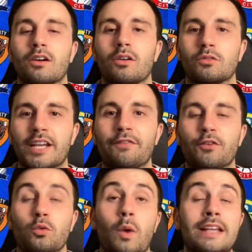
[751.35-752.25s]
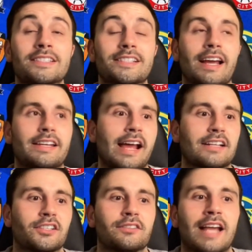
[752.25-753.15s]
Sheffield Wednesday
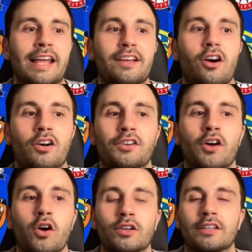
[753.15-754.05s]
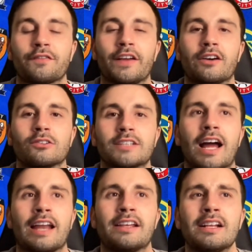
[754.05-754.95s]
next, who take on Huddersfield.
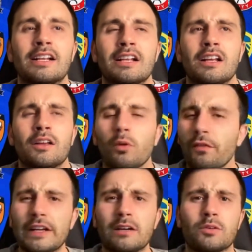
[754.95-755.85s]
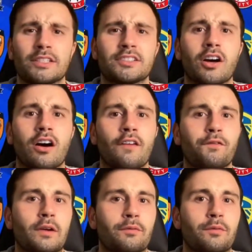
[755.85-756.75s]
And one thing I want to start off
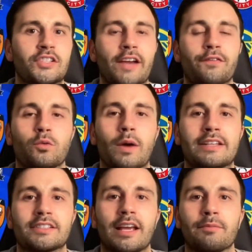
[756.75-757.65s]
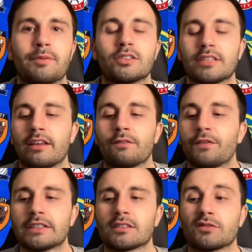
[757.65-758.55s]
with was Sheffield Wednesday, because
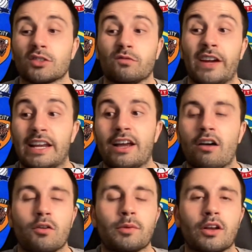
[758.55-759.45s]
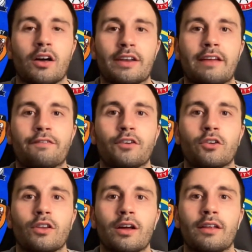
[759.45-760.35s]
things are just really horrible, aren't they, for
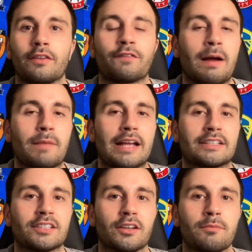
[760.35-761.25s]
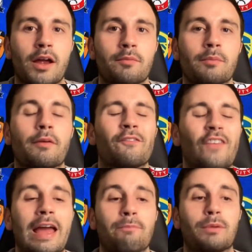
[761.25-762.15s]
the fan base at the moment. But
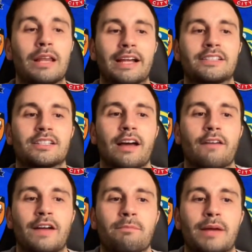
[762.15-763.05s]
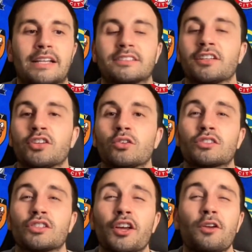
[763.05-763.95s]
fair play to that fan base. They took
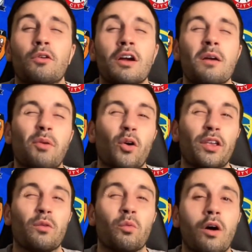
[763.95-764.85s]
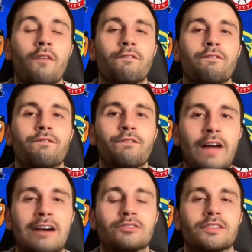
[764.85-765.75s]

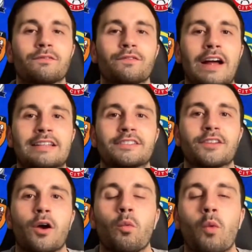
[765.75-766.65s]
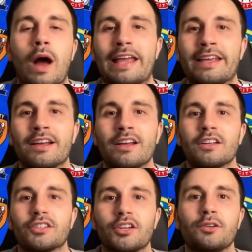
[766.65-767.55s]
2,100 fans away
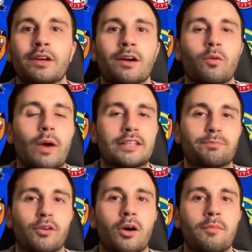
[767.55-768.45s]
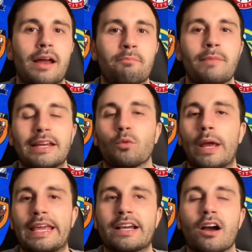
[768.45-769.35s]
to West Brom
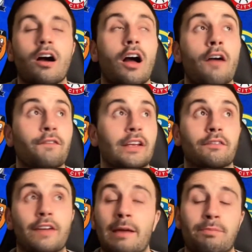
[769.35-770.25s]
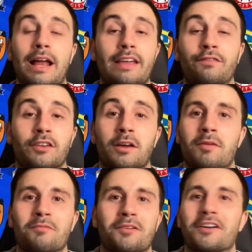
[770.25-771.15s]
midweek. I think fair play for them.
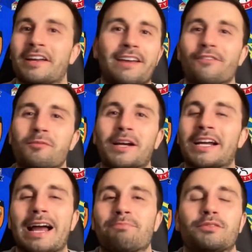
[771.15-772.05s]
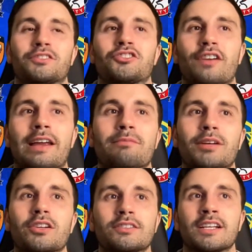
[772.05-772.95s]
I'm going to give them a clap on stream
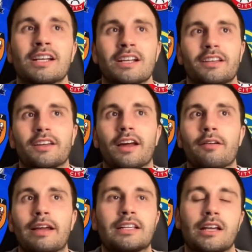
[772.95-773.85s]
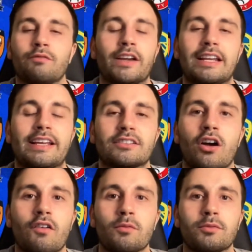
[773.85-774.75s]
because, you know, it really is a
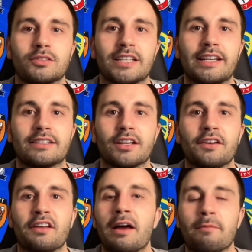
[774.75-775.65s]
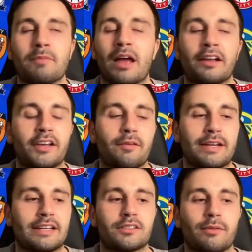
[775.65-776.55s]
horrible season, going
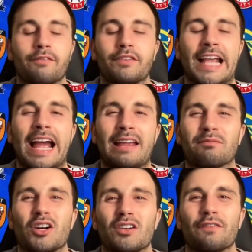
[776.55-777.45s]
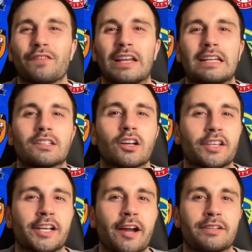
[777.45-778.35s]
into every game, kind of feeling like
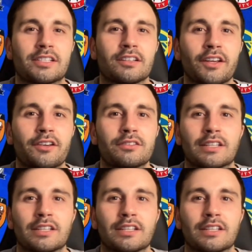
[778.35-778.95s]
you're going to lose.